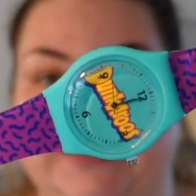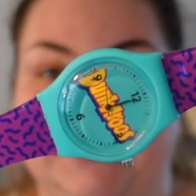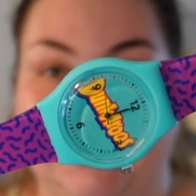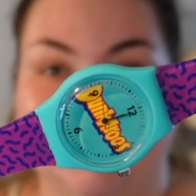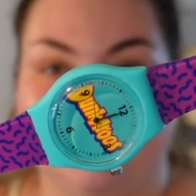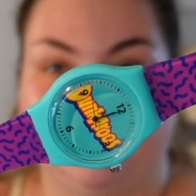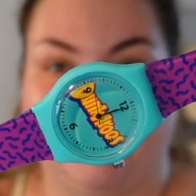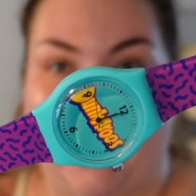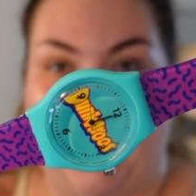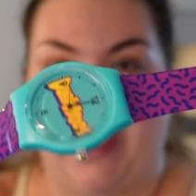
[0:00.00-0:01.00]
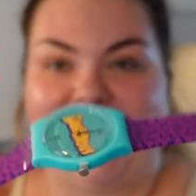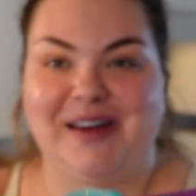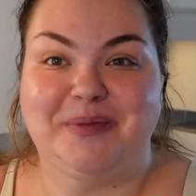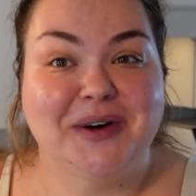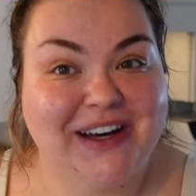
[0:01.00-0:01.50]
This
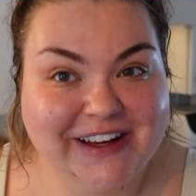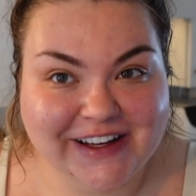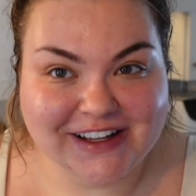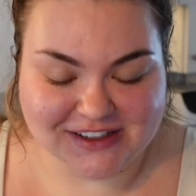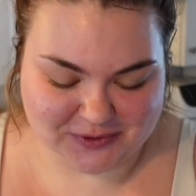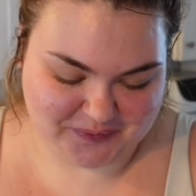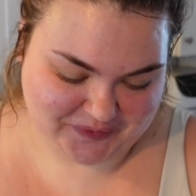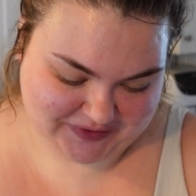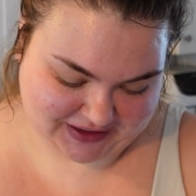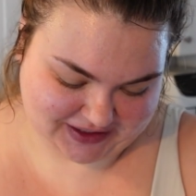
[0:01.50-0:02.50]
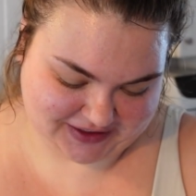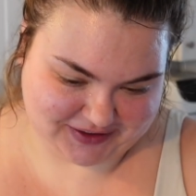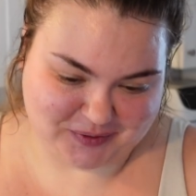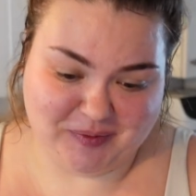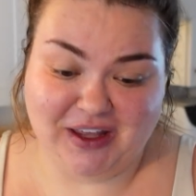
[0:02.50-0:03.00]
vibe. Oh
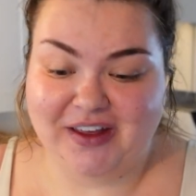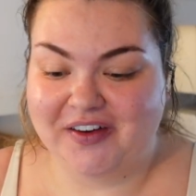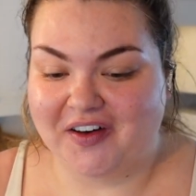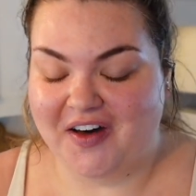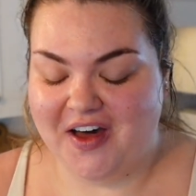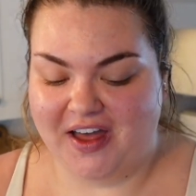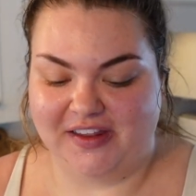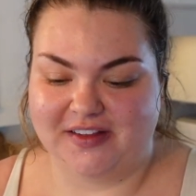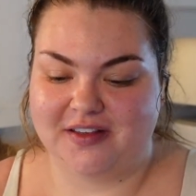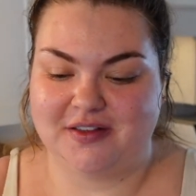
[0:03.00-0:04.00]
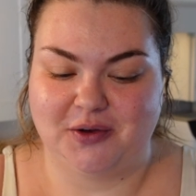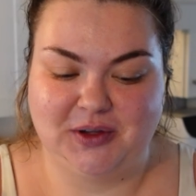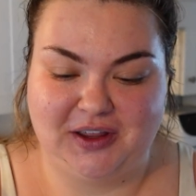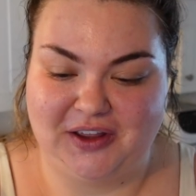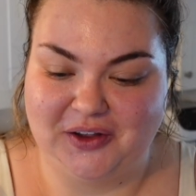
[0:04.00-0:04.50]
my God, this is so
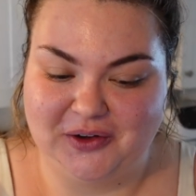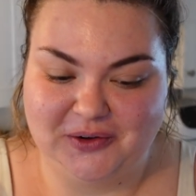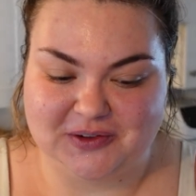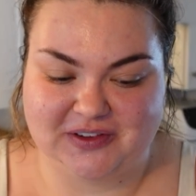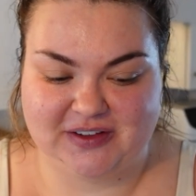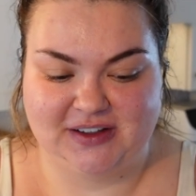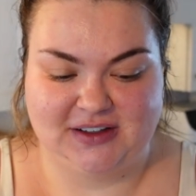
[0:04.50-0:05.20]
cute.